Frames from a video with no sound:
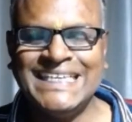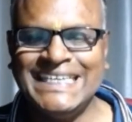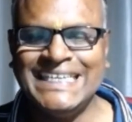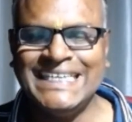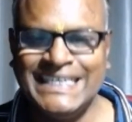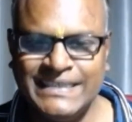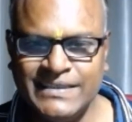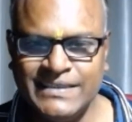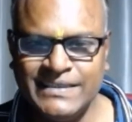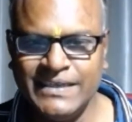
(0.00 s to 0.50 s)

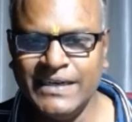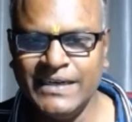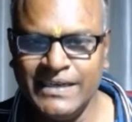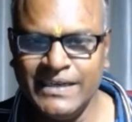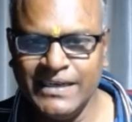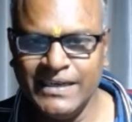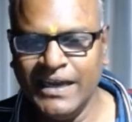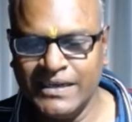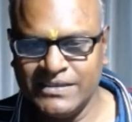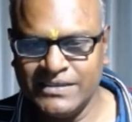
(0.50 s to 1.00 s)

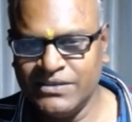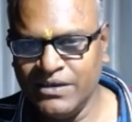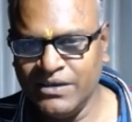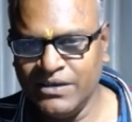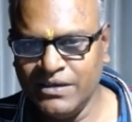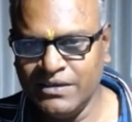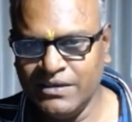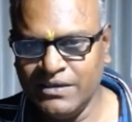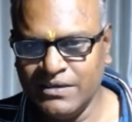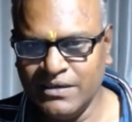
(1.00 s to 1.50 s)
easily
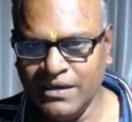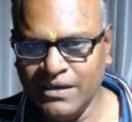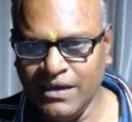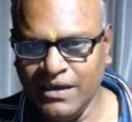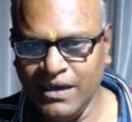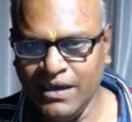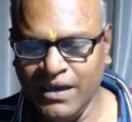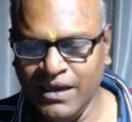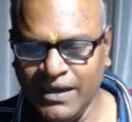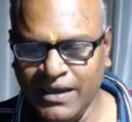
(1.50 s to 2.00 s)
actually
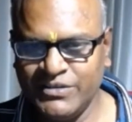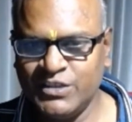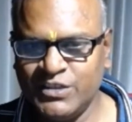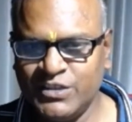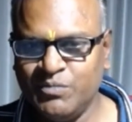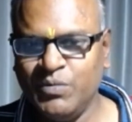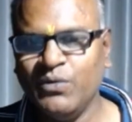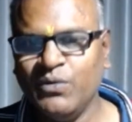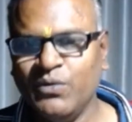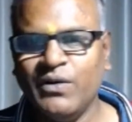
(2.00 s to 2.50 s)
I have
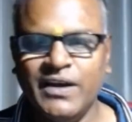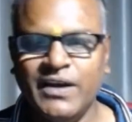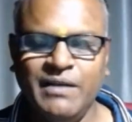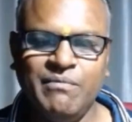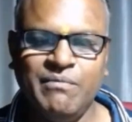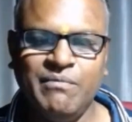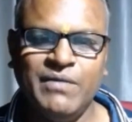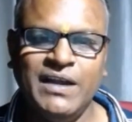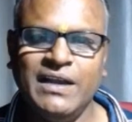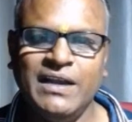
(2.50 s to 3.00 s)

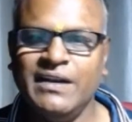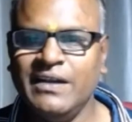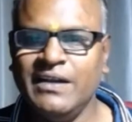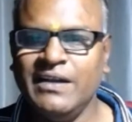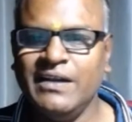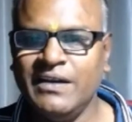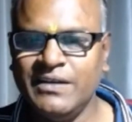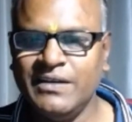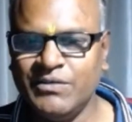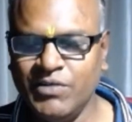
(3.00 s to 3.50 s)
spoken my
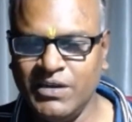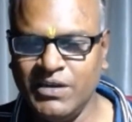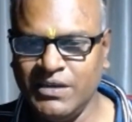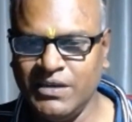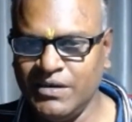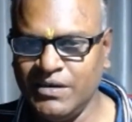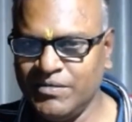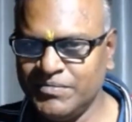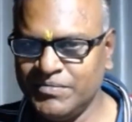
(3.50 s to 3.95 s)
daily routine.